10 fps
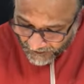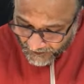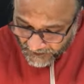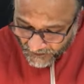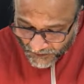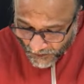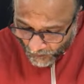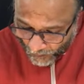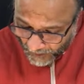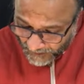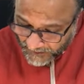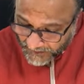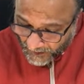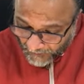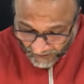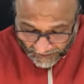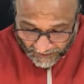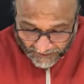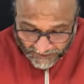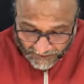Thus, what is
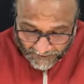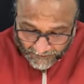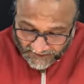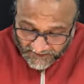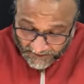communicated by